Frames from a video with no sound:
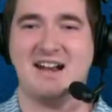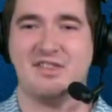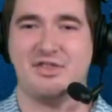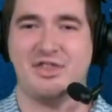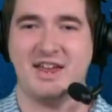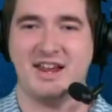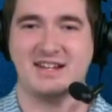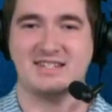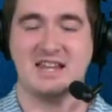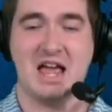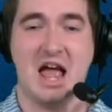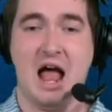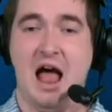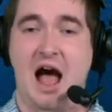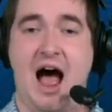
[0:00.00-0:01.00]
of things,
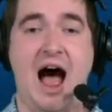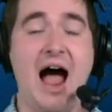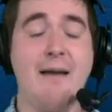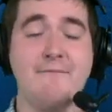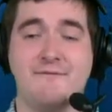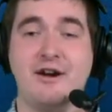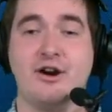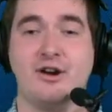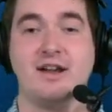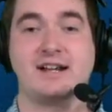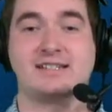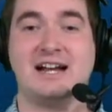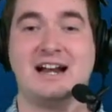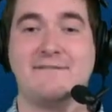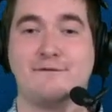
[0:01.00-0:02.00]
I'm very
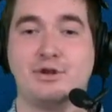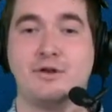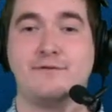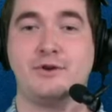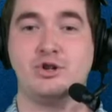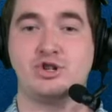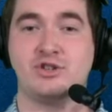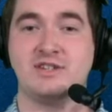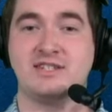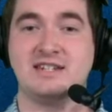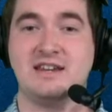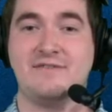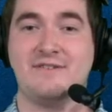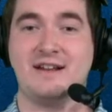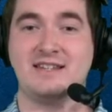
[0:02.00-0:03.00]
excited for the future of this
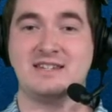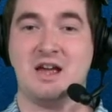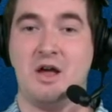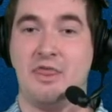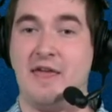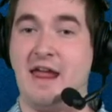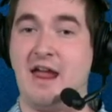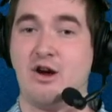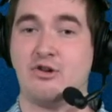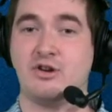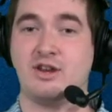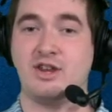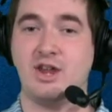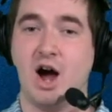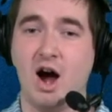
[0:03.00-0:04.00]
defense. They are
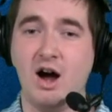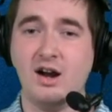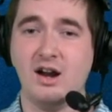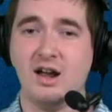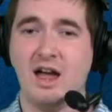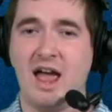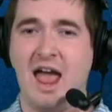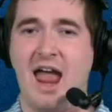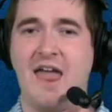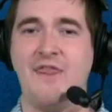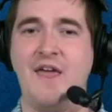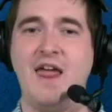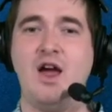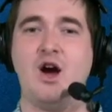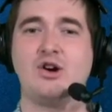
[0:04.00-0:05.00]
young and
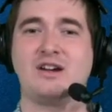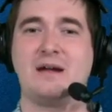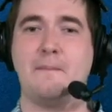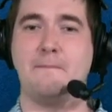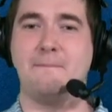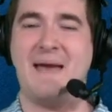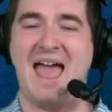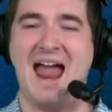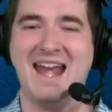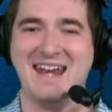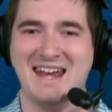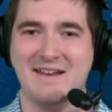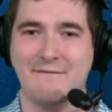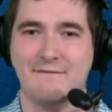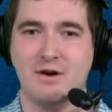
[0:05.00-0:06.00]
they are
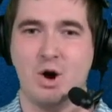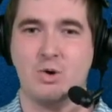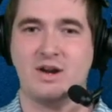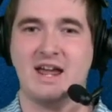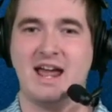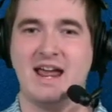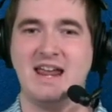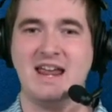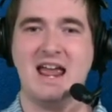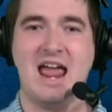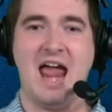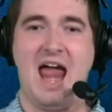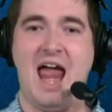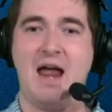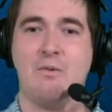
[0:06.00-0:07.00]
competitive, okay?
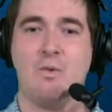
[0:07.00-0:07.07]
And